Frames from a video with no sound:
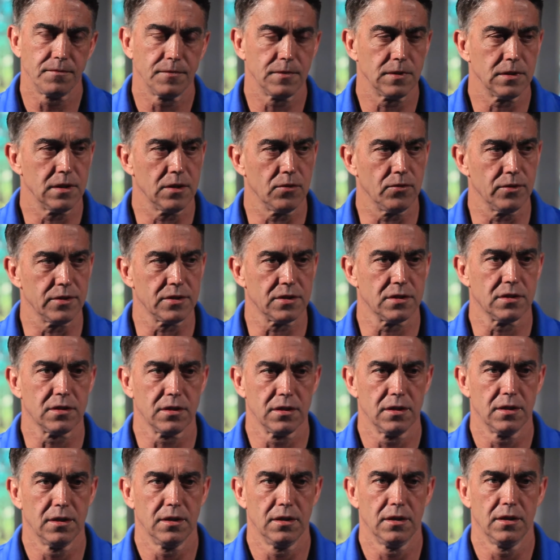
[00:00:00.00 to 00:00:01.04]
It was
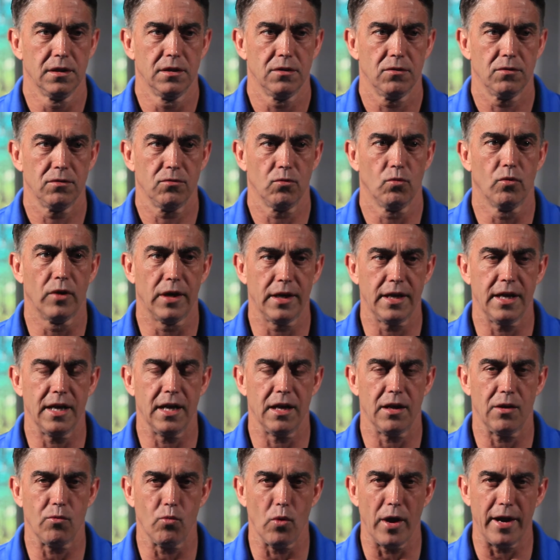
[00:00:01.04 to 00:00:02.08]
one he
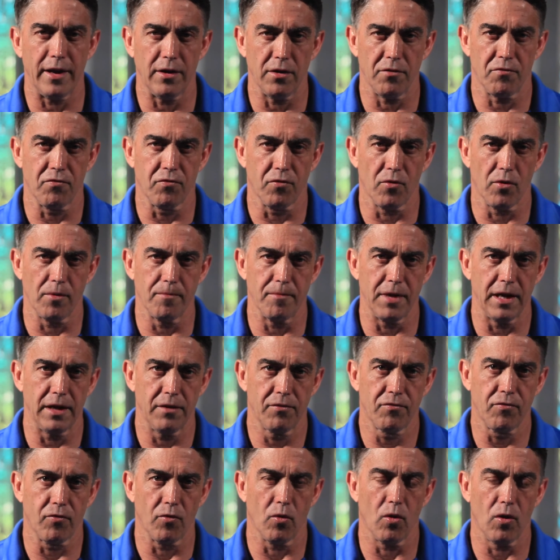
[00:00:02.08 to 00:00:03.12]
had waited for me
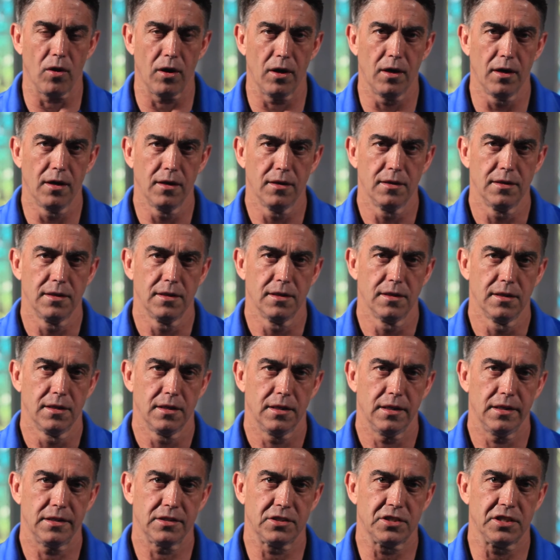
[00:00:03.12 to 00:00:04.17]
for.
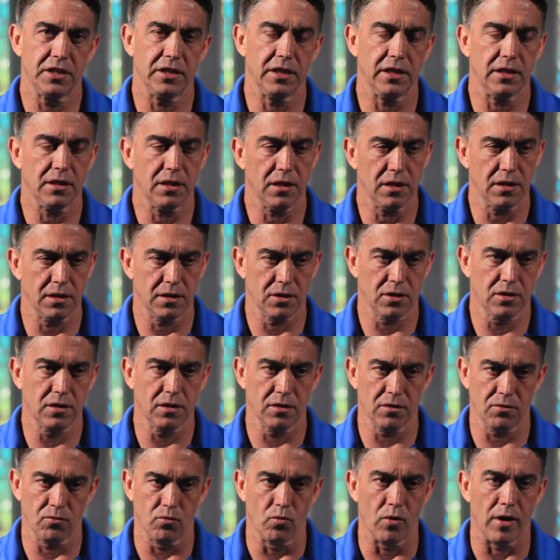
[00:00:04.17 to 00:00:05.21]
And she
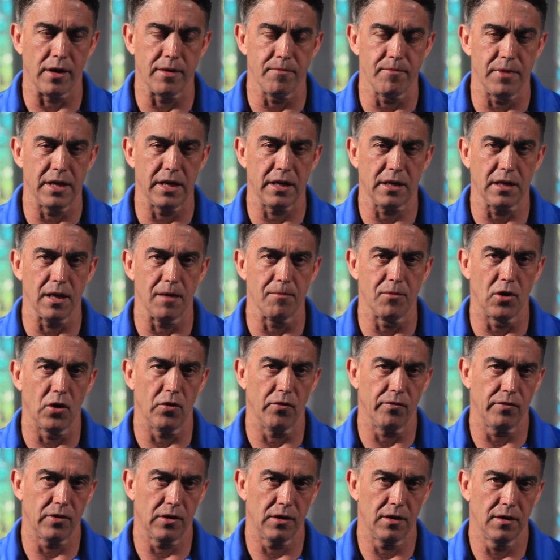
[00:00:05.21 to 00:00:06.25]
wanted me to come
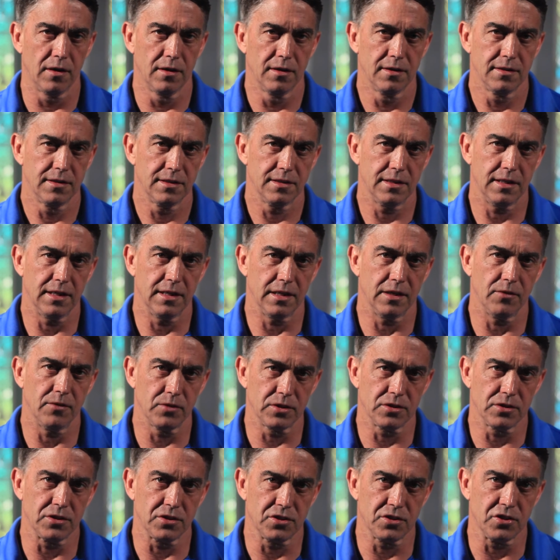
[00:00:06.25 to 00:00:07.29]
over. And it
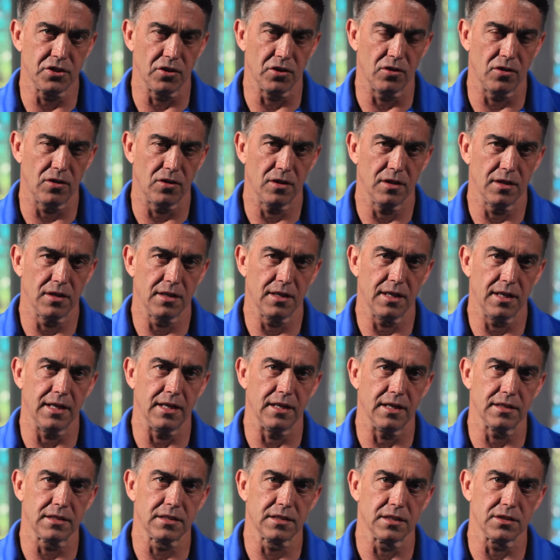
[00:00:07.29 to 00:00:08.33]
was a shirt, and
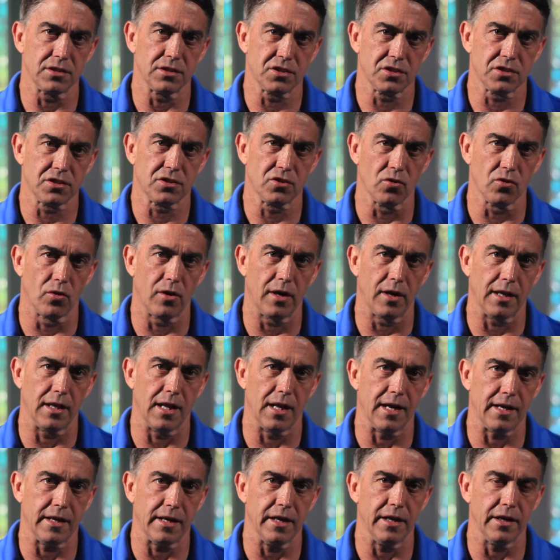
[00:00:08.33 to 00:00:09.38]
it says Soaring
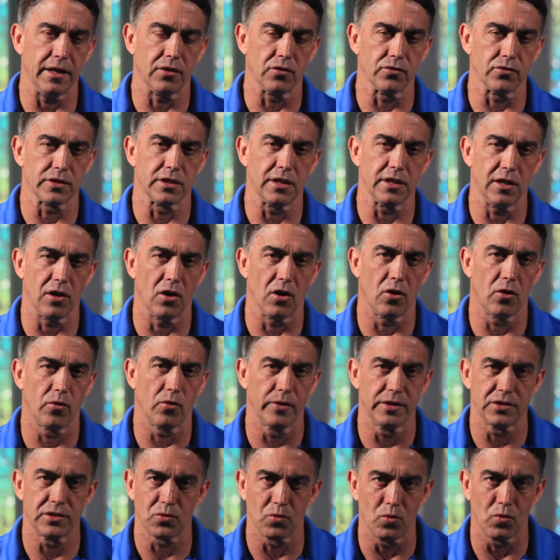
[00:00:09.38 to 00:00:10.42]
Like Eagles. He
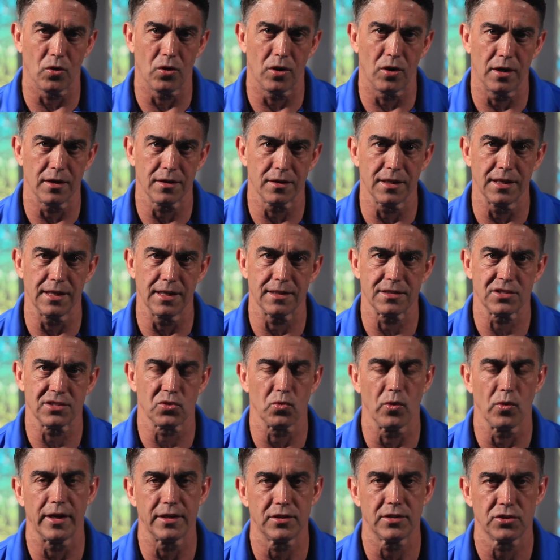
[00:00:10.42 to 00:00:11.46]
always wore it, that
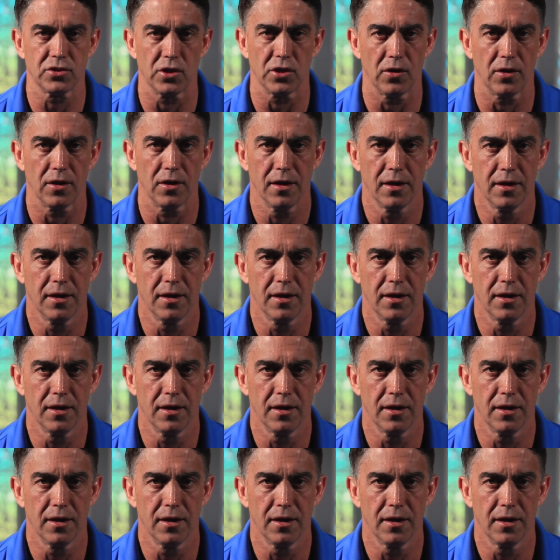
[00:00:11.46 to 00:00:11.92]
sweatshirt.